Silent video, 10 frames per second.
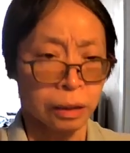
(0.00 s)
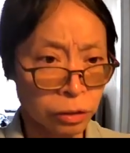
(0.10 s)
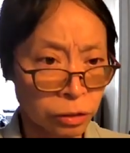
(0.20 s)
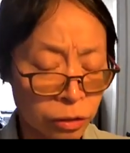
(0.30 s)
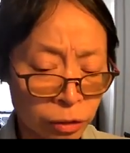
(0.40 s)

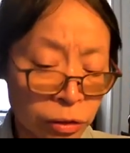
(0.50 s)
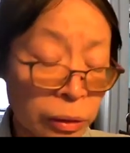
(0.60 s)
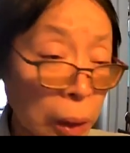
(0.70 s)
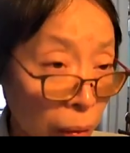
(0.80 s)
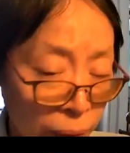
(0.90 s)
You
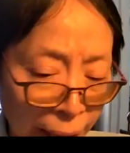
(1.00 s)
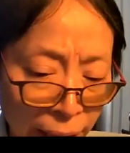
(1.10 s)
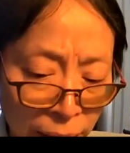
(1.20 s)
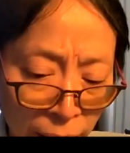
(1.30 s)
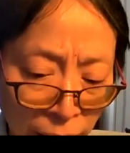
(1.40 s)
do know
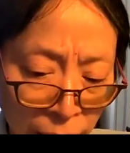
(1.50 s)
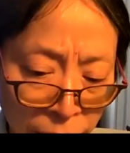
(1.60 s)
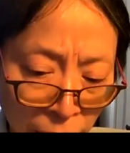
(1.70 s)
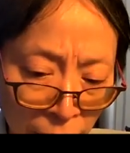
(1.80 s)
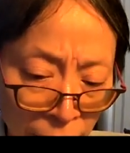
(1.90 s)
that
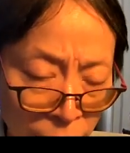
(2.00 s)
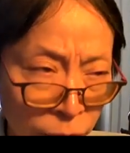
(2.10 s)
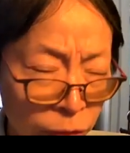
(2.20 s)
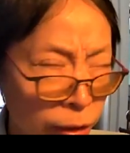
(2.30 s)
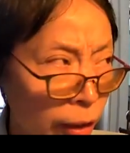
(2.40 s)

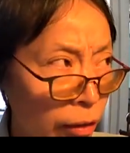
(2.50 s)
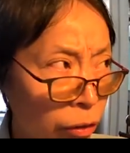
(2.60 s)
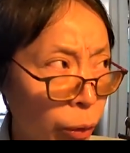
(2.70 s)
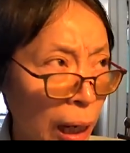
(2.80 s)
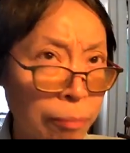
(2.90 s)
there's
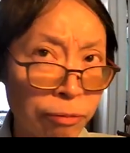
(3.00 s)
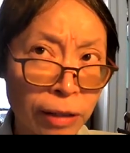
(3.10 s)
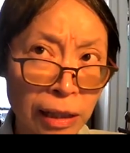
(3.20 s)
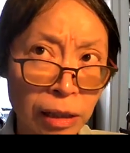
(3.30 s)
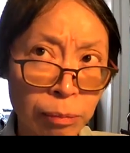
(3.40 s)
the Crime
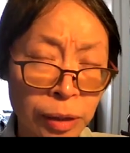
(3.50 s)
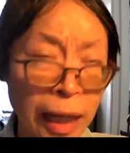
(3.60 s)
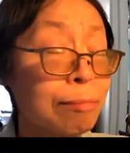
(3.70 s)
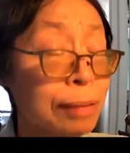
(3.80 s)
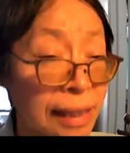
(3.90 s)
Victims
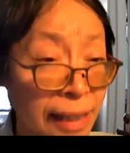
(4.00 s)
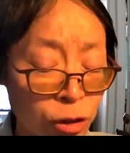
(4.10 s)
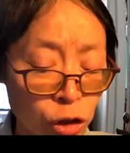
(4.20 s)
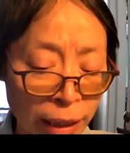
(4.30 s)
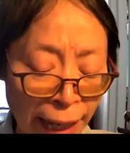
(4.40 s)

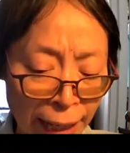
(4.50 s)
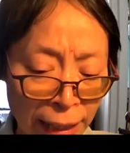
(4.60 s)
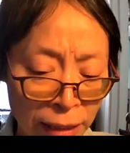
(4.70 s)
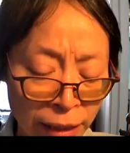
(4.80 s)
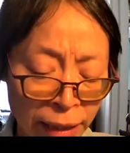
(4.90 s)
Compensation
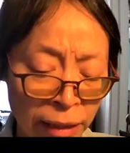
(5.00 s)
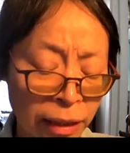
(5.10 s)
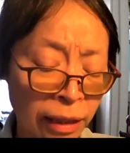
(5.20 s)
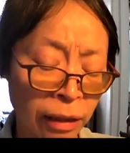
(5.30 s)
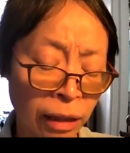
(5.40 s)
Act, and
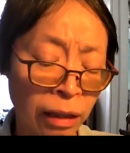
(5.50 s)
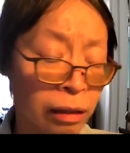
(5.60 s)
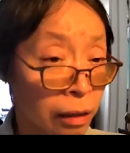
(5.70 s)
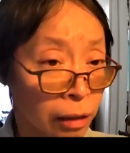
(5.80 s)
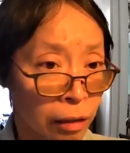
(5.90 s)
then
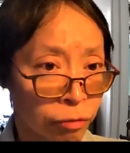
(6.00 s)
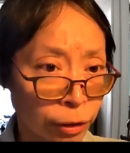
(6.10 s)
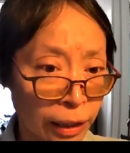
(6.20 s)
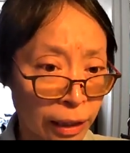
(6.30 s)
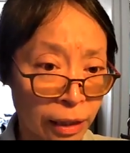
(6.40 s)

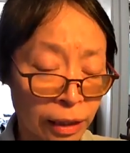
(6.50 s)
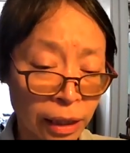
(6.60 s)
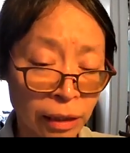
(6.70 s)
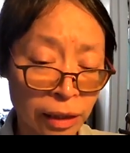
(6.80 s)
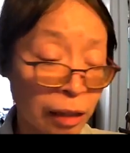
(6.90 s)
for the
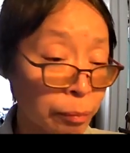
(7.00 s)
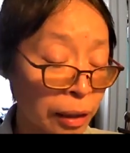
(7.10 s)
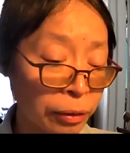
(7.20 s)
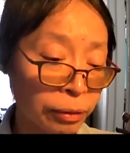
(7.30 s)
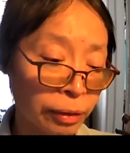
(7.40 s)
young
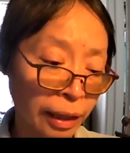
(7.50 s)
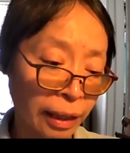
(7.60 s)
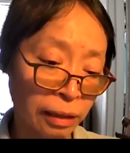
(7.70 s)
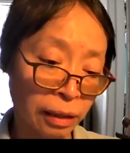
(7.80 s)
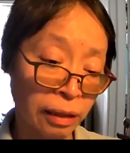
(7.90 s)
mother
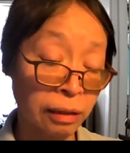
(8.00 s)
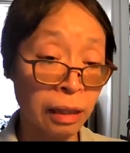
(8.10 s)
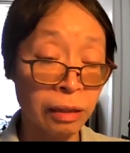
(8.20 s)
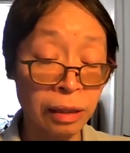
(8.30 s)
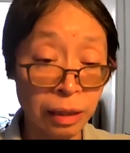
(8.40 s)
that
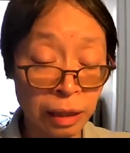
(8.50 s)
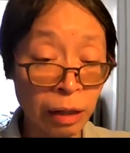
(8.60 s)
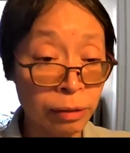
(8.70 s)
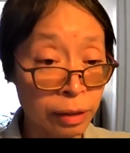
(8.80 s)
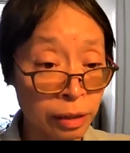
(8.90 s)

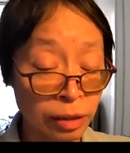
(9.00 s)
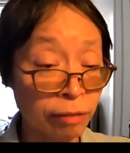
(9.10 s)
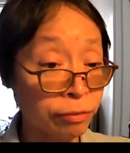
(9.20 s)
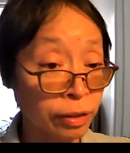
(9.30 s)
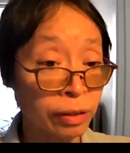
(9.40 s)
now is
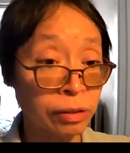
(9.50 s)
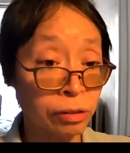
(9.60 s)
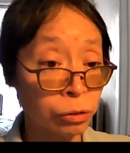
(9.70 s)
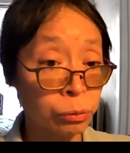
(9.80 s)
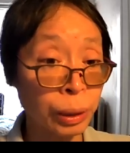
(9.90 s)
left
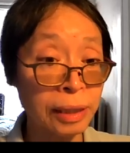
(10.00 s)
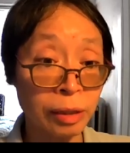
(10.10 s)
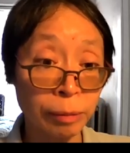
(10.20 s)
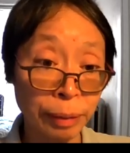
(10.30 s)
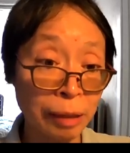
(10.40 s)
to
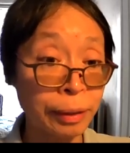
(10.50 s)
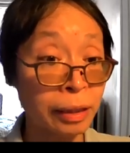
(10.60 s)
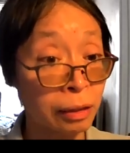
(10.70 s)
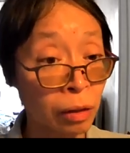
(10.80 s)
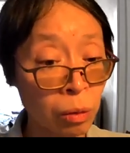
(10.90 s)
raise the
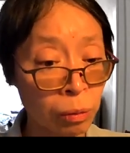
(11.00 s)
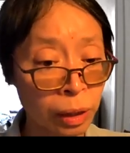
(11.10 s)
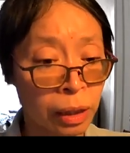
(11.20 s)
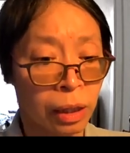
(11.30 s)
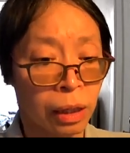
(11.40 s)
baby
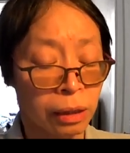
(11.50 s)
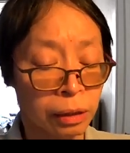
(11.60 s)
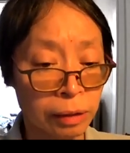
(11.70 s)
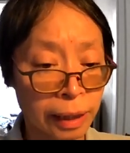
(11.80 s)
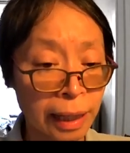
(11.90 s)
alone,
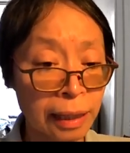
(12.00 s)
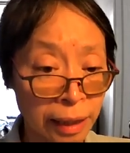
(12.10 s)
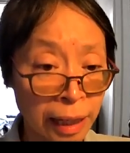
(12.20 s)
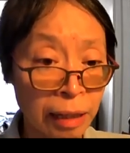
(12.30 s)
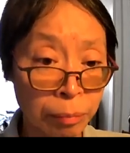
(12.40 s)

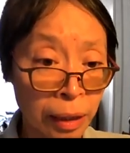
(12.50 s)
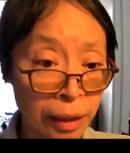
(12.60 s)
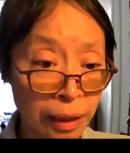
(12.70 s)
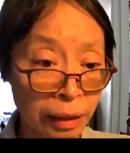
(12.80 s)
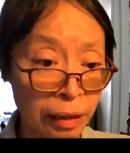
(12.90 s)
that
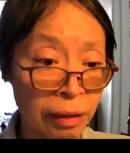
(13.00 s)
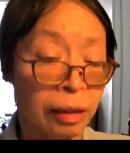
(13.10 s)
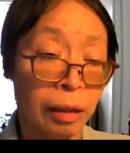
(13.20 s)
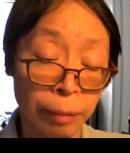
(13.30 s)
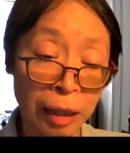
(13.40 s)
money
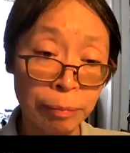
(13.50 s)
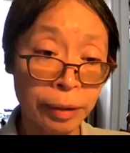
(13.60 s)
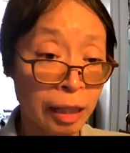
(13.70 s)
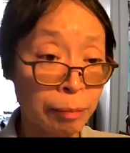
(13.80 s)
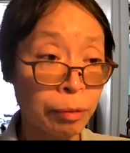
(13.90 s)
might
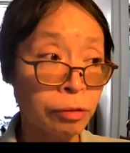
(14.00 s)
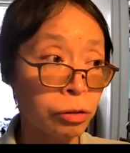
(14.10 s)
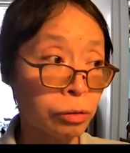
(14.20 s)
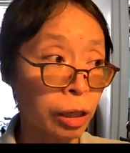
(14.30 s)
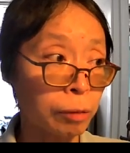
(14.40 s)
be able
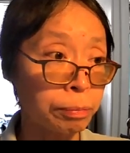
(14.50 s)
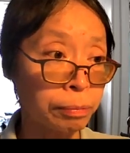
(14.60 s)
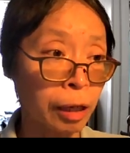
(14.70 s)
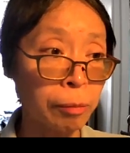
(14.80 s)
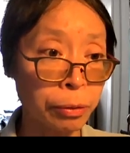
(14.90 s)
to
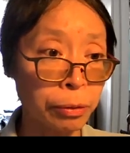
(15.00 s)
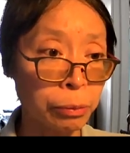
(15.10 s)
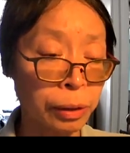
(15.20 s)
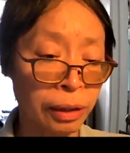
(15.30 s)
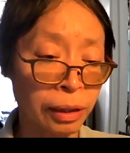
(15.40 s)
help
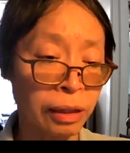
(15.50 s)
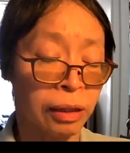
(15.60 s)
her with